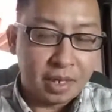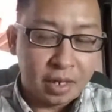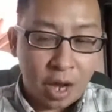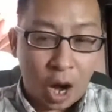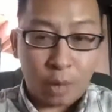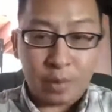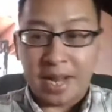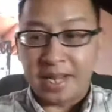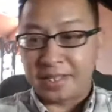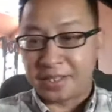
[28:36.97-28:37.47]

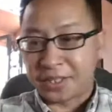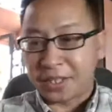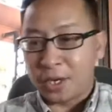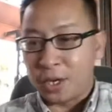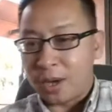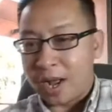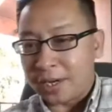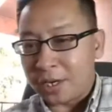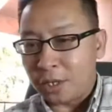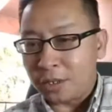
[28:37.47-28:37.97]
right. So
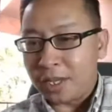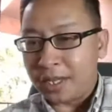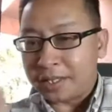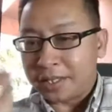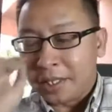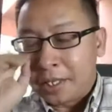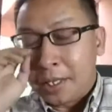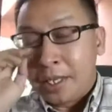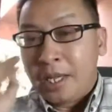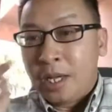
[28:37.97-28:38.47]
I know that
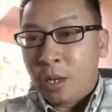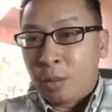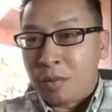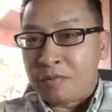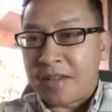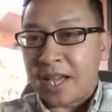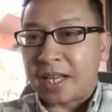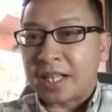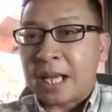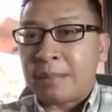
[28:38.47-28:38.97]
we've
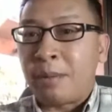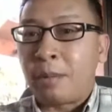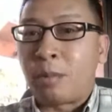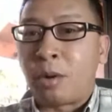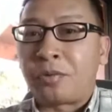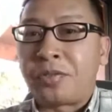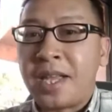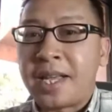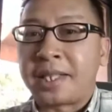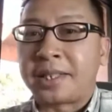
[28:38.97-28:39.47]
got a couple more
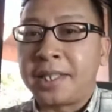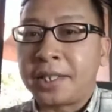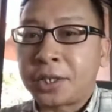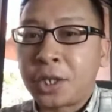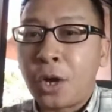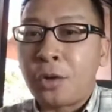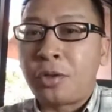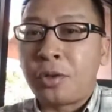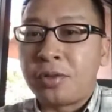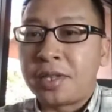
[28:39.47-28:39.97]
things. Let's
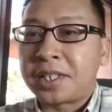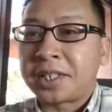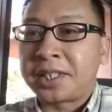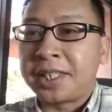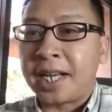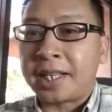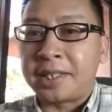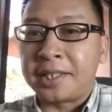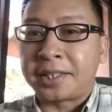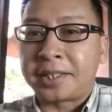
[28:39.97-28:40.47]
go through this
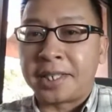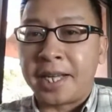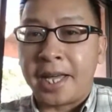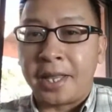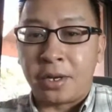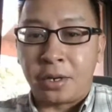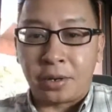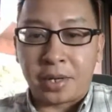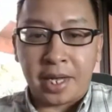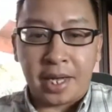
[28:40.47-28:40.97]
checklist
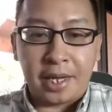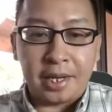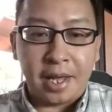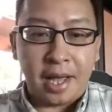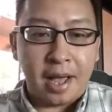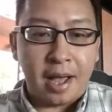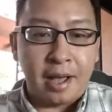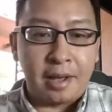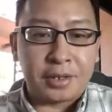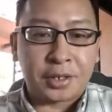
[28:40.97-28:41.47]
together. Okay.
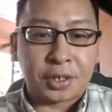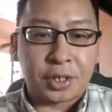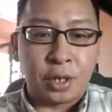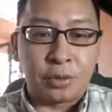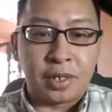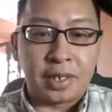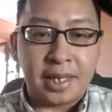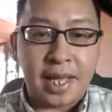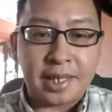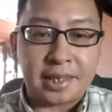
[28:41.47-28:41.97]
So
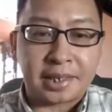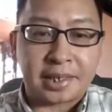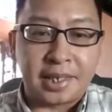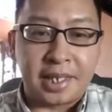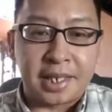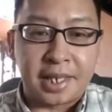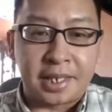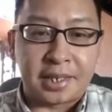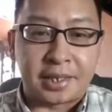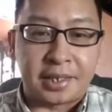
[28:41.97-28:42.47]
the next
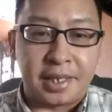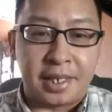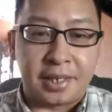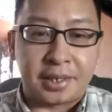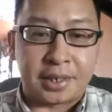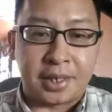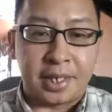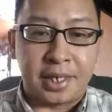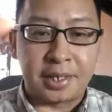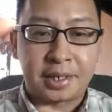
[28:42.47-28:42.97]
thing is this
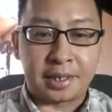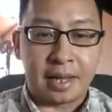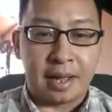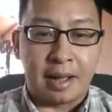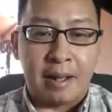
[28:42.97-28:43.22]
is,